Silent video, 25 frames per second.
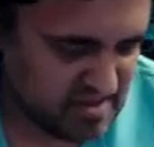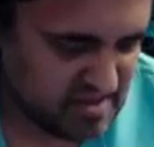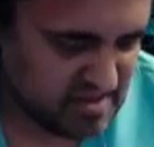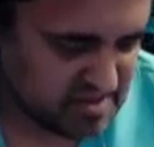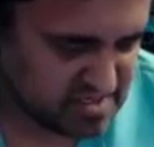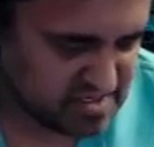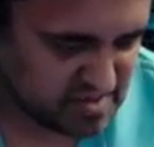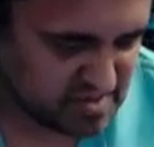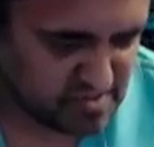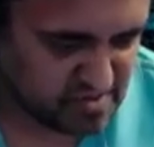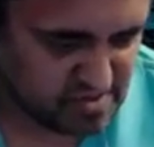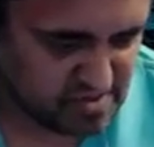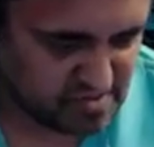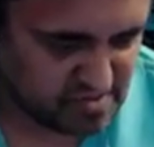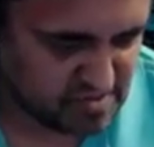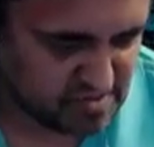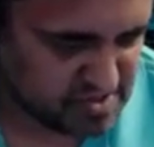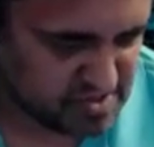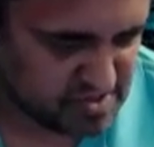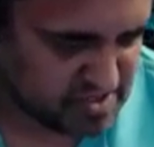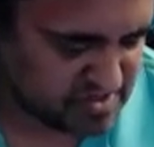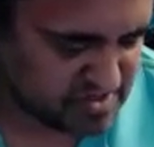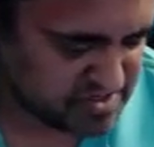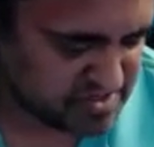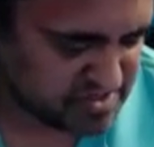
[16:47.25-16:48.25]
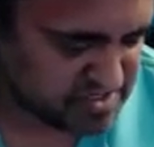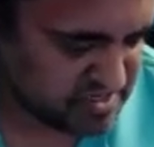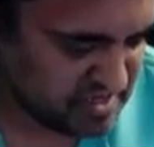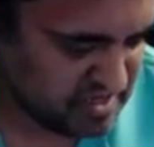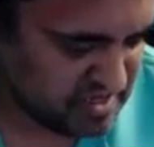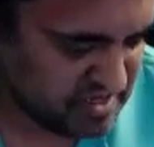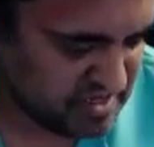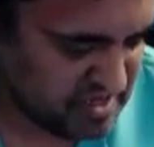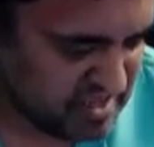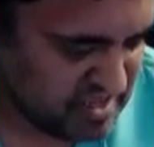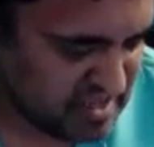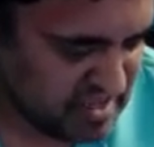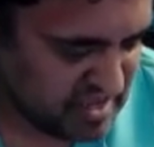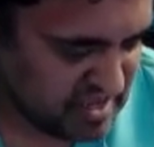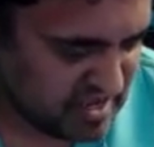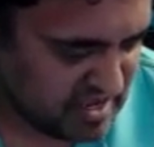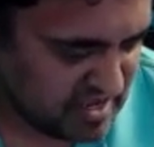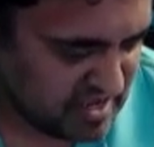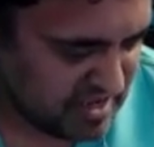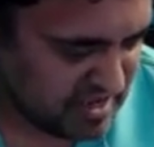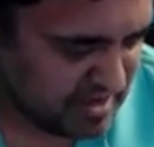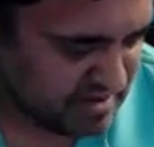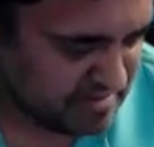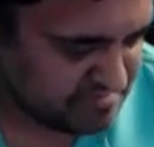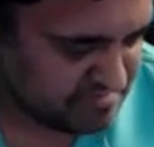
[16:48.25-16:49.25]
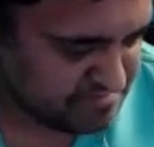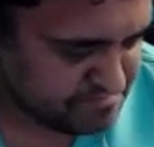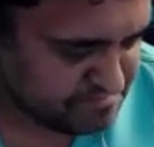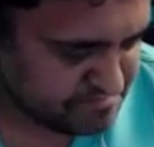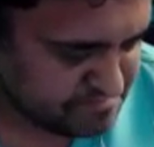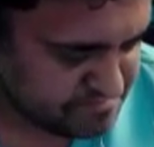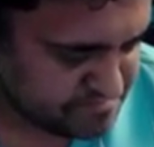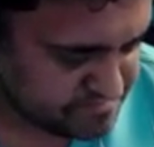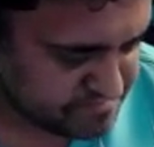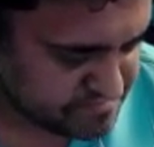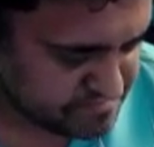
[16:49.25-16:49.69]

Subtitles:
similar results. Um,